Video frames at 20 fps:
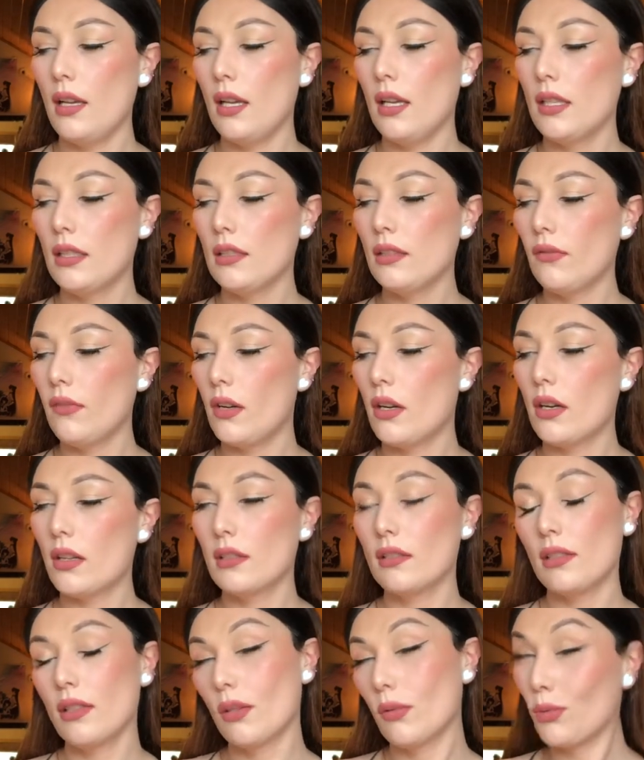As far
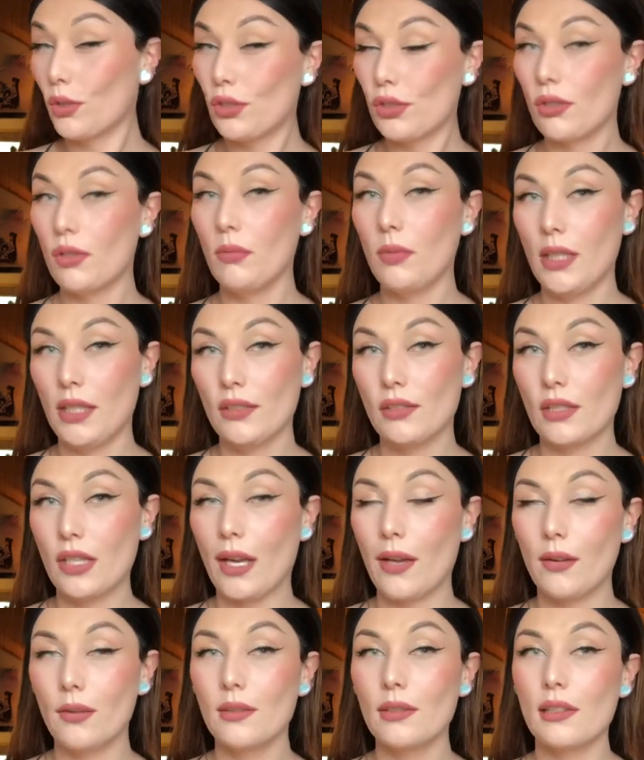as the original blends
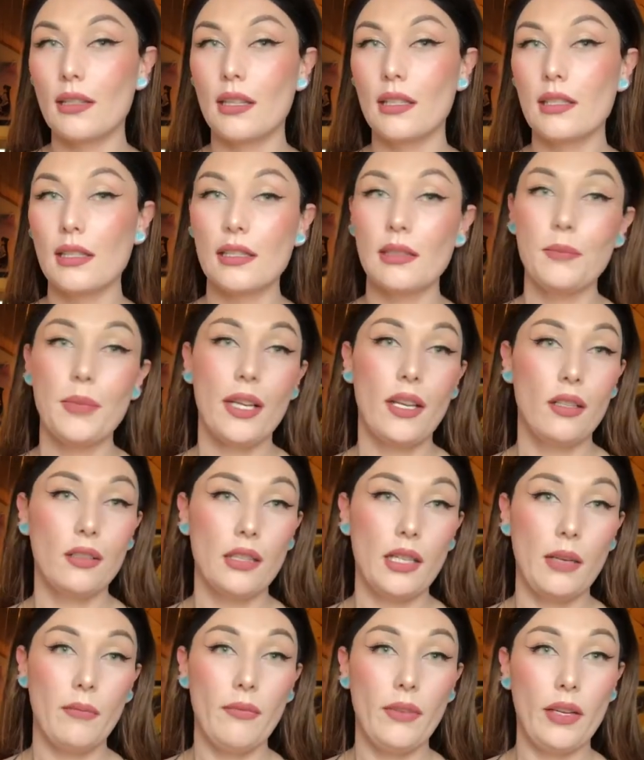goes, this is my
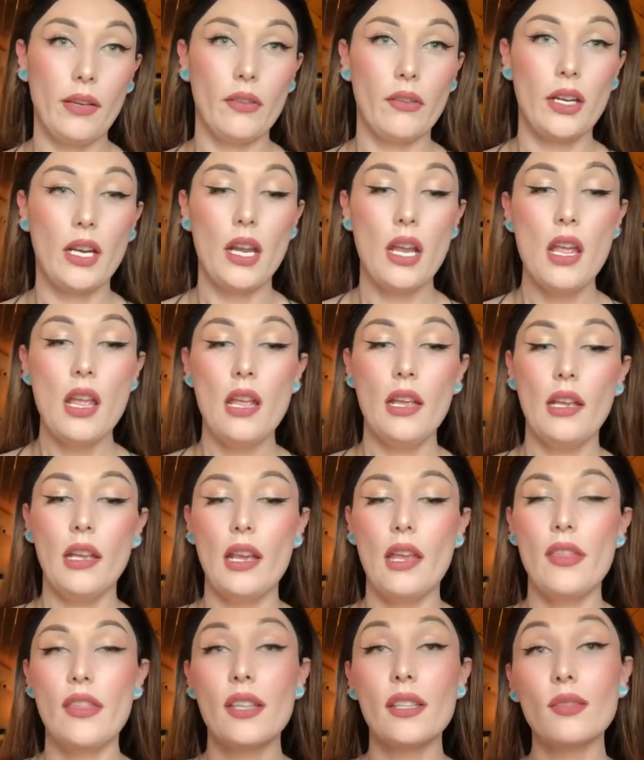all-time favorite.
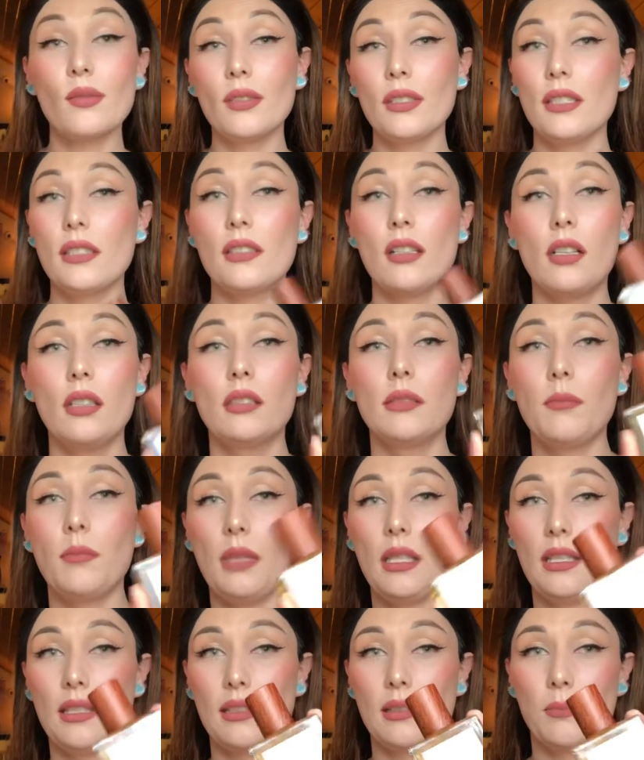And this one is called
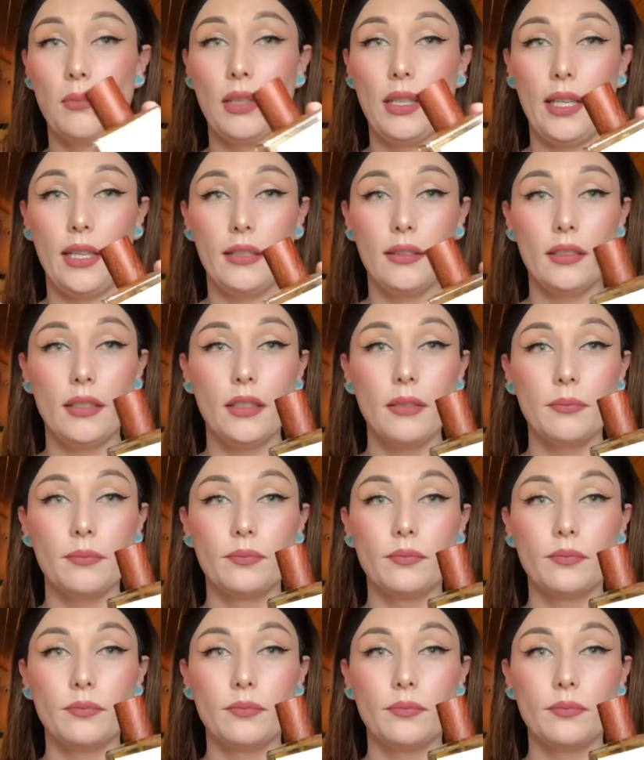Mia's Blend.